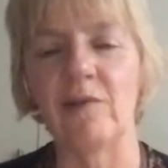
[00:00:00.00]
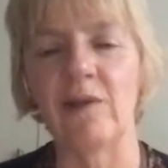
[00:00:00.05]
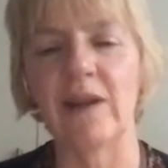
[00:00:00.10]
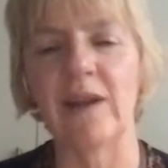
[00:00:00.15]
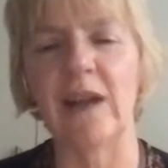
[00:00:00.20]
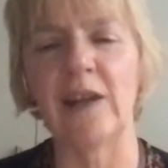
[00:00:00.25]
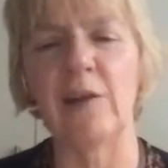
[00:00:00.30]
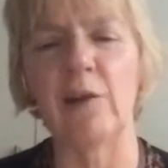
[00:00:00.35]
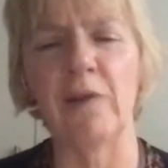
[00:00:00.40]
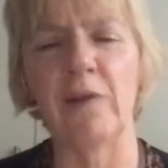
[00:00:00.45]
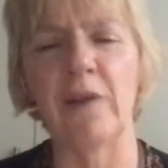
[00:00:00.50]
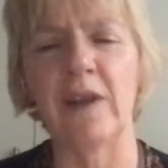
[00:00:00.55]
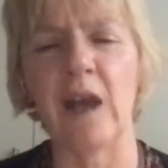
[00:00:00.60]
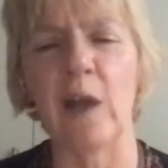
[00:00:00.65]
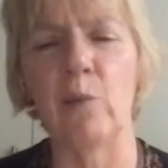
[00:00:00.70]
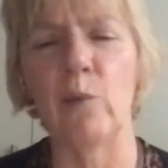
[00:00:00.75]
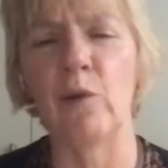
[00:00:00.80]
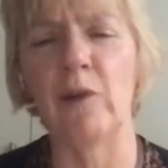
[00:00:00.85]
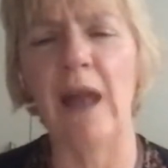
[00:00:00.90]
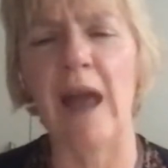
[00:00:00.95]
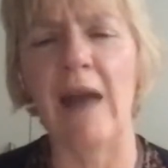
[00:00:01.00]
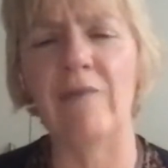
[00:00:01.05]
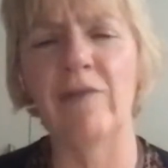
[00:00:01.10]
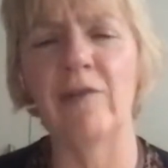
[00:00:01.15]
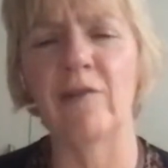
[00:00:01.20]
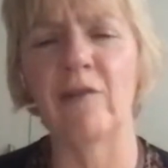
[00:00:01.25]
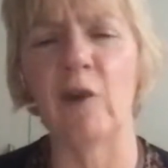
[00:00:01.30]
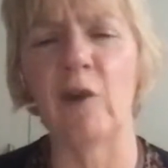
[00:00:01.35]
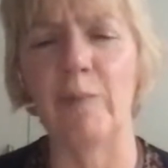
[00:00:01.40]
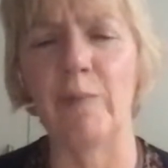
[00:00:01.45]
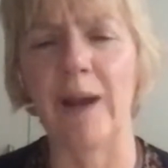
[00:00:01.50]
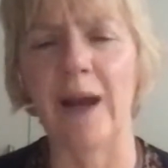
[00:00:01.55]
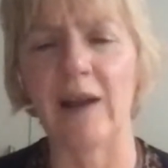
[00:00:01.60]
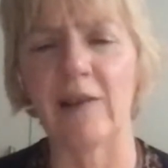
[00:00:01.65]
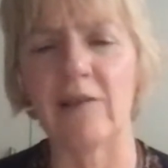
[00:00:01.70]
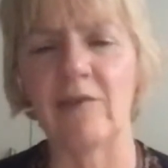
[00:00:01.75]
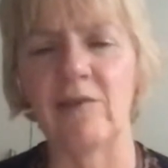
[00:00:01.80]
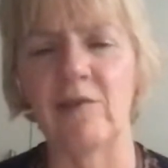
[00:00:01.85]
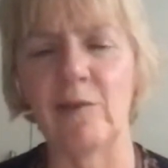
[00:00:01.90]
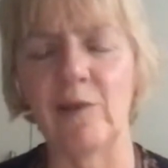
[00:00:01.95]
And I don't think I would ever go
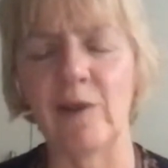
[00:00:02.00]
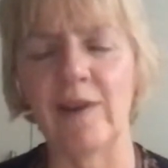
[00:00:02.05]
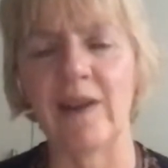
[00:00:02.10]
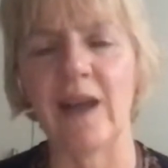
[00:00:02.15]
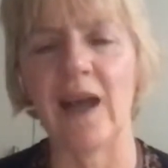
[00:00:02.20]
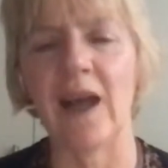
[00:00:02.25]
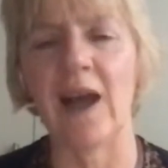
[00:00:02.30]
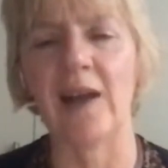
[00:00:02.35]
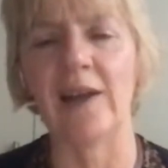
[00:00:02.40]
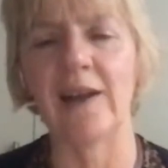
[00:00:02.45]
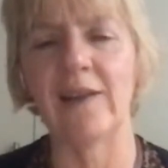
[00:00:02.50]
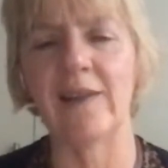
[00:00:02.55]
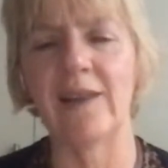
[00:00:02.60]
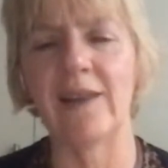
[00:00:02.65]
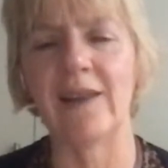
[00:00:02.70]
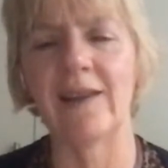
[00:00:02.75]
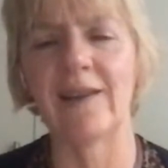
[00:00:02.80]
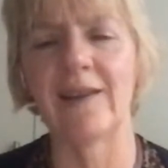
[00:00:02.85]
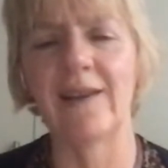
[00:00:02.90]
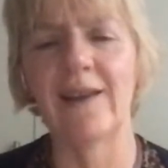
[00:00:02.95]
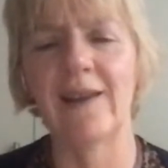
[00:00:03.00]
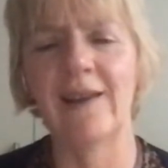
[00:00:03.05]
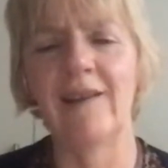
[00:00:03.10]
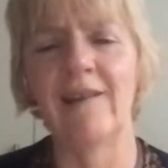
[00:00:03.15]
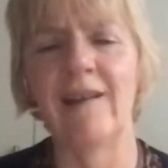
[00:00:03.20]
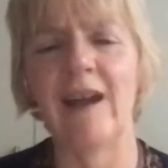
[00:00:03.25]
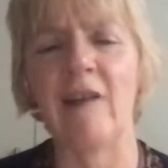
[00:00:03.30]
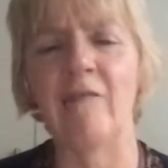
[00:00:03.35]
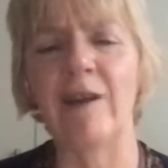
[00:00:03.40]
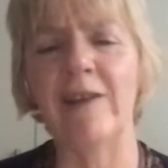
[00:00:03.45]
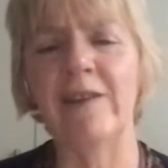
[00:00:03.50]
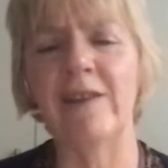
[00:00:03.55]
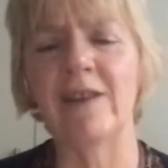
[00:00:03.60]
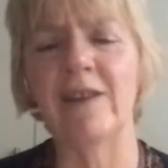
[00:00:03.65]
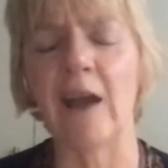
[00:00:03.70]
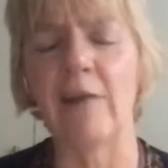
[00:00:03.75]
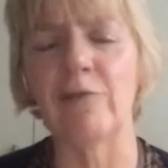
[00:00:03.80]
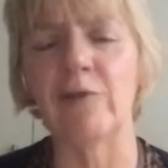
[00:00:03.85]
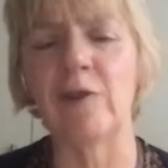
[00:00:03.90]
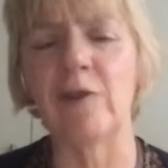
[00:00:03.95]
back to doing that. And I think I read this
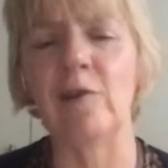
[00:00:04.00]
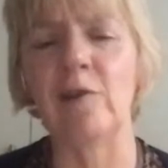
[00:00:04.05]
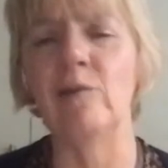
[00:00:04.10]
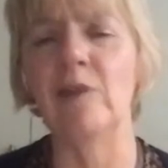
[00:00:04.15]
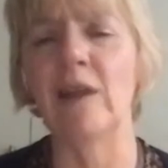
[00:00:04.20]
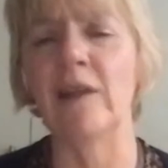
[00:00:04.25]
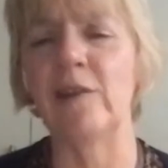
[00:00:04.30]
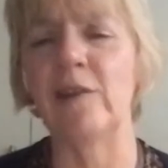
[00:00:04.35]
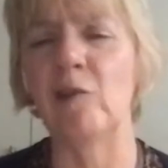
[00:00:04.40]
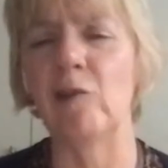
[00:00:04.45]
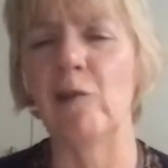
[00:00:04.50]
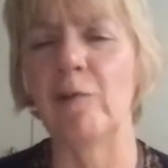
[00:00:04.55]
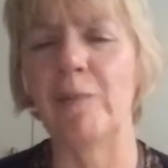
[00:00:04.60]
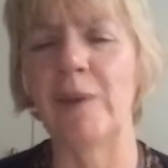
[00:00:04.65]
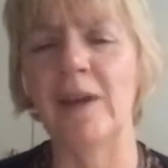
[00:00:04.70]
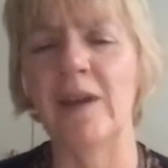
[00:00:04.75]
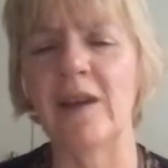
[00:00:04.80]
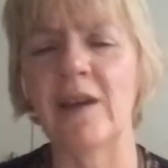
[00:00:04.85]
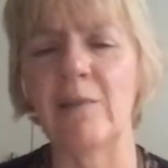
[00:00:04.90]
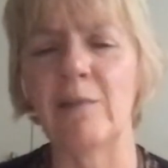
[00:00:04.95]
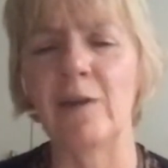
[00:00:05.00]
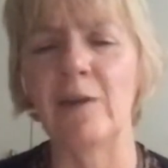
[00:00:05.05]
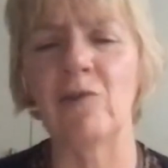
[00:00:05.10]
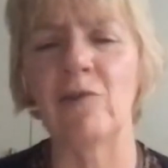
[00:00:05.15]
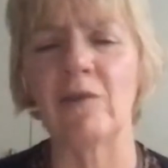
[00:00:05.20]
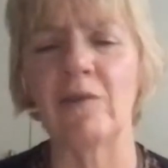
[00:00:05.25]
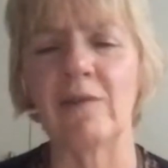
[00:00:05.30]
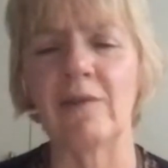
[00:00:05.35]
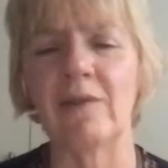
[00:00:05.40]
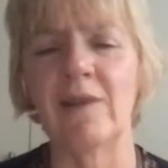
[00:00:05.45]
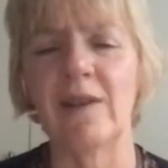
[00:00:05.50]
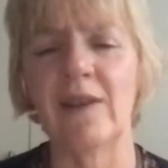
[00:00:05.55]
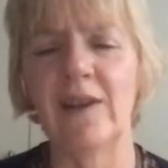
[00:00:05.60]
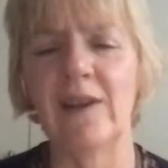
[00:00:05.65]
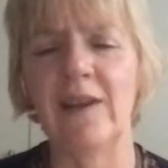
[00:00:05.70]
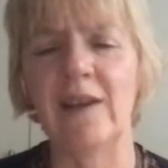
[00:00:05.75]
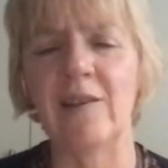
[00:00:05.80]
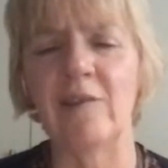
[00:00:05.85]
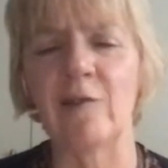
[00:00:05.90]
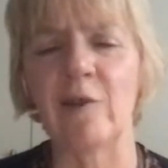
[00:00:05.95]
afternoon that the European Commission
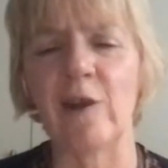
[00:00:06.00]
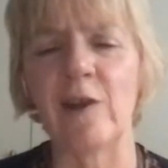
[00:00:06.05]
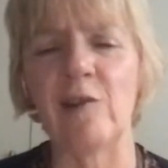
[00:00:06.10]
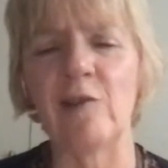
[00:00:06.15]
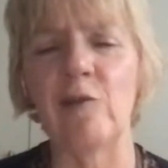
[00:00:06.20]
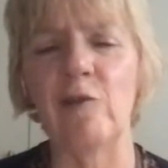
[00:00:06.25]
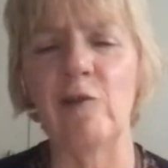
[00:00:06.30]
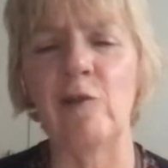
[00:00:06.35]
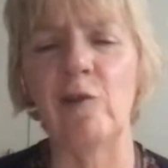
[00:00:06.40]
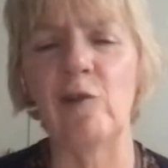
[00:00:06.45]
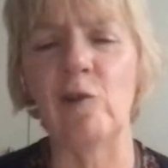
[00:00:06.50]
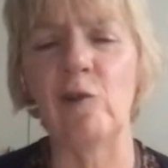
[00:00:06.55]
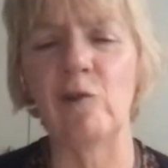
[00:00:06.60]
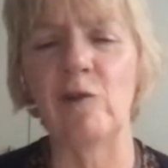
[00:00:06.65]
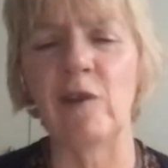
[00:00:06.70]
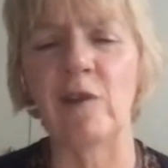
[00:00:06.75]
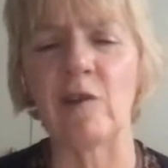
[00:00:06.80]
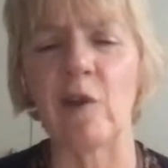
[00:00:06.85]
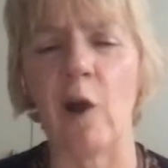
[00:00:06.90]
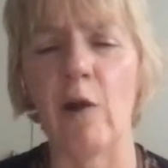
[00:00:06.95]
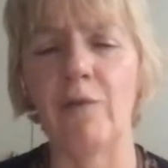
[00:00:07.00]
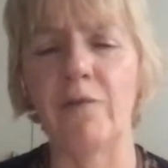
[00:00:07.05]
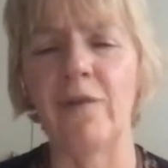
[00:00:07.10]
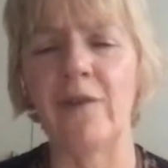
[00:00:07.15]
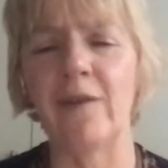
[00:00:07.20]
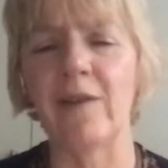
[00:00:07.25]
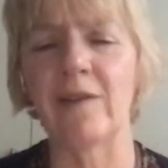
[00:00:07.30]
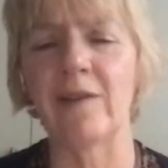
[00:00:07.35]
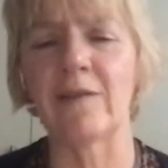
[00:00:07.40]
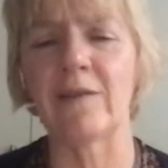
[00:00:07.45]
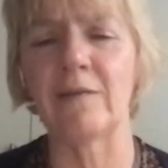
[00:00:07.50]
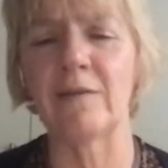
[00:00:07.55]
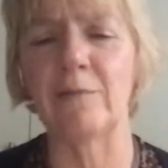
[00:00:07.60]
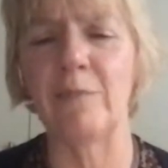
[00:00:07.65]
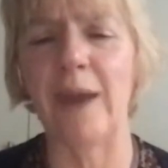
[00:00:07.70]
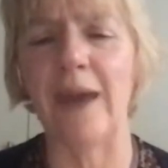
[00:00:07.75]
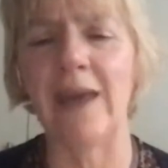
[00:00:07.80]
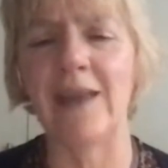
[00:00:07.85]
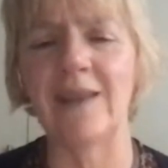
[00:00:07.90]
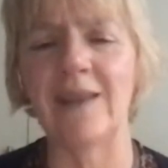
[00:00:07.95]
is going to reduce its office
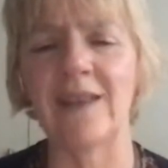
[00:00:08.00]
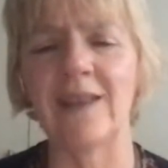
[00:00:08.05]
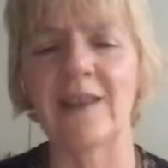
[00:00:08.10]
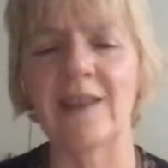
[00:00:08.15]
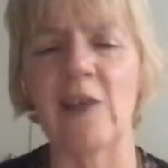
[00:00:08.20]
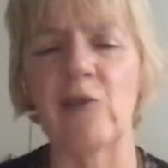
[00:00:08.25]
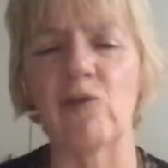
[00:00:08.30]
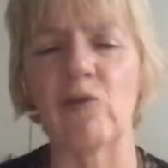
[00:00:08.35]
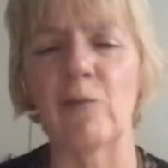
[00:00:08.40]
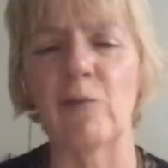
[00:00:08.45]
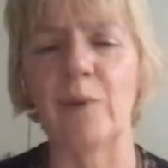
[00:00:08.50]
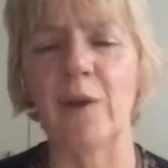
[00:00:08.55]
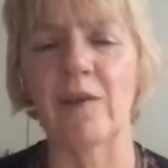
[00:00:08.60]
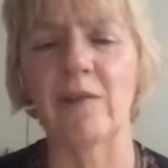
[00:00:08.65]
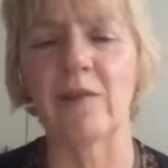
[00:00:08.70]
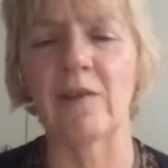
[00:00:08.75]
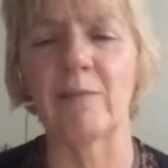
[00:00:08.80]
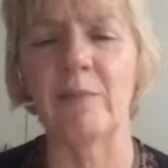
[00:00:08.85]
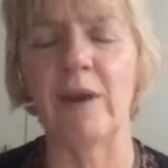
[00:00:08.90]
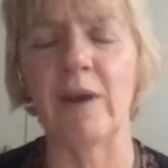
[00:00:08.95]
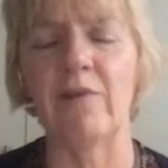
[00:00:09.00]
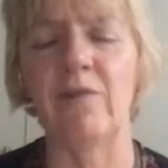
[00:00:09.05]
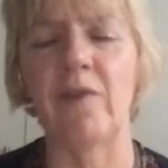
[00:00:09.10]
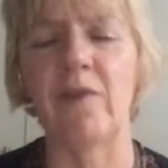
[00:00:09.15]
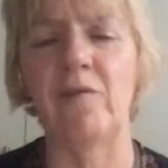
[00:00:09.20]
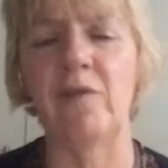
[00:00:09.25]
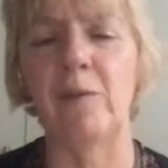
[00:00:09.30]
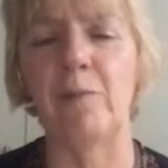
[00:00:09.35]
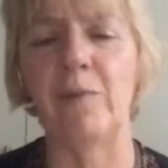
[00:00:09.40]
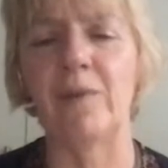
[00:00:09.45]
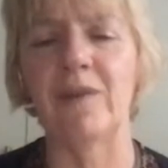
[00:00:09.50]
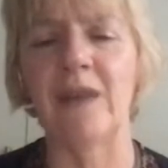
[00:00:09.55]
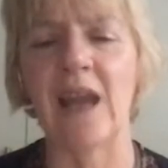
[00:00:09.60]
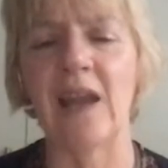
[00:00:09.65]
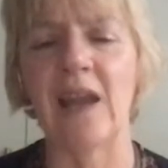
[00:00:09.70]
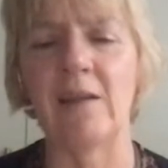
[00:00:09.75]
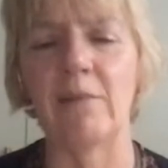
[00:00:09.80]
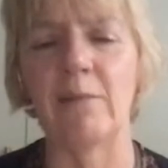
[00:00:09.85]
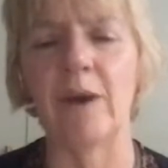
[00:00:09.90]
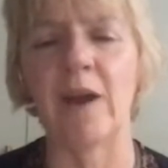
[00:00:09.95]
space in central Brussels by
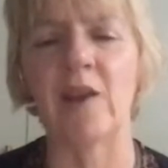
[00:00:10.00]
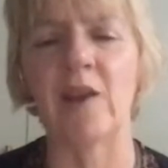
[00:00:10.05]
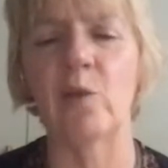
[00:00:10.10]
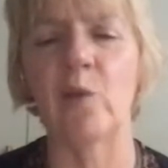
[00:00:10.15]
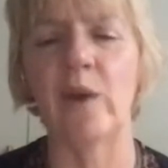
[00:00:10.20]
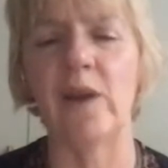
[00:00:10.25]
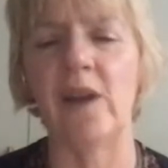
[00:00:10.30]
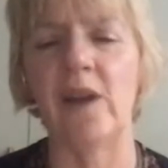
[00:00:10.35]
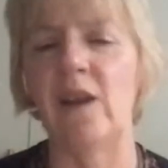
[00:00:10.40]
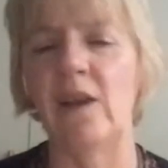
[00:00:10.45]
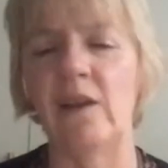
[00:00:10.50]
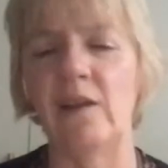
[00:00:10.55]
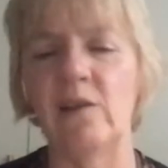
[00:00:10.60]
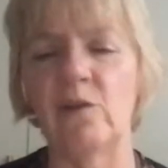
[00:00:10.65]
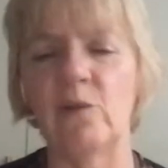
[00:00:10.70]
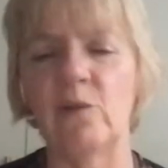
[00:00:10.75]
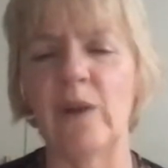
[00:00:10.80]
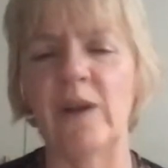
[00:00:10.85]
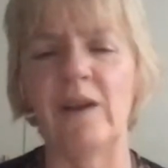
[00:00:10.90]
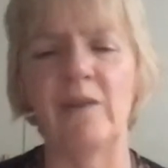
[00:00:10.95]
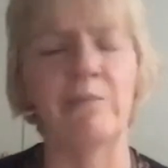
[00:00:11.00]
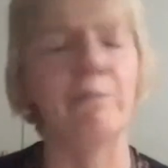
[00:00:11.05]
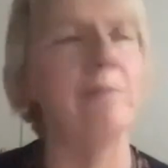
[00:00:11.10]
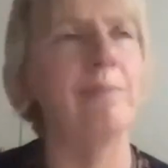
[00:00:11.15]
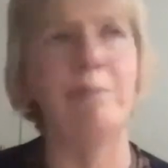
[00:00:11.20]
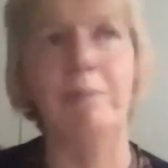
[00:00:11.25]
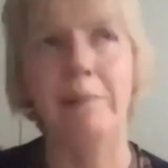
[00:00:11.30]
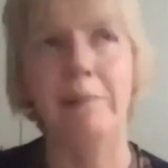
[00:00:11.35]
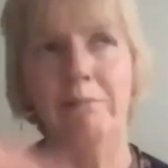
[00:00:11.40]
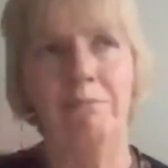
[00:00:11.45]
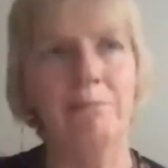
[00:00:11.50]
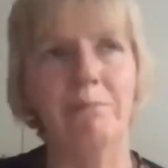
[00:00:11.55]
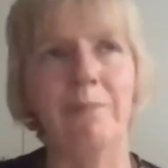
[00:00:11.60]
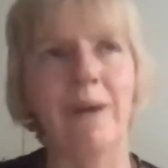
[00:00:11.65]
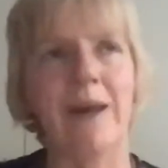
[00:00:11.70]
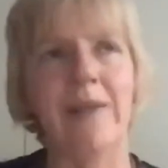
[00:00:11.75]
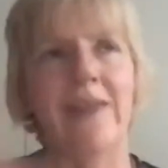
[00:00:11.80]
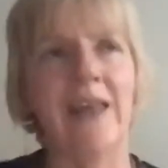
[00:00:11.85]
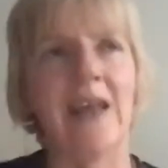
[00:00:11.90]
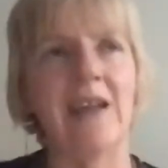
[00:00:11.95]
50% by 2020
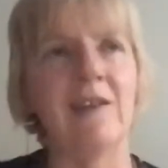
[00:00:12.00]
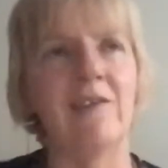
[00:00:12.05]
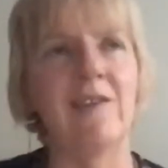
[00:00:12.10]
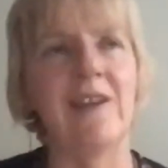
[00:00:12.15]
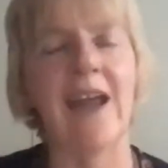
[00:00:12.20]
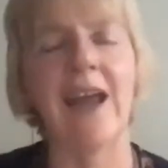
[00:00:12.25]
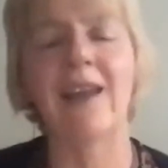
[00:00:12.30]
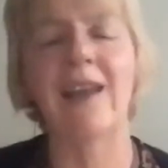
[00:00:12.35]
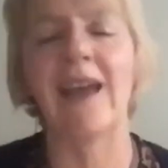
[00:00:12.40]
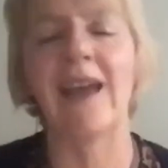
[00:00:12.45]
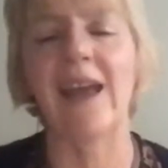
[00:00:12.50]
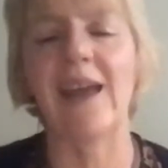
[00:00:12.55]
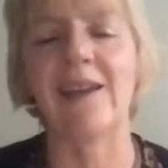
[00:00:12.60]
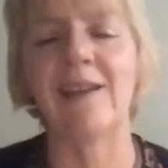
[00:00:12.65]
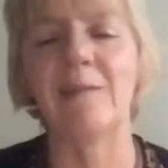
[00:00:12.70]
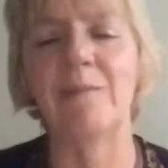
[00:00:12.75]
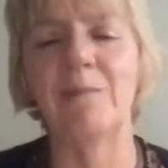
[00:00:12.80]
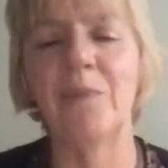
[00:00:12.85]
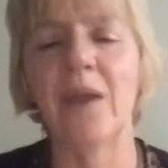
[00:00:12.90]
by the end of the decade.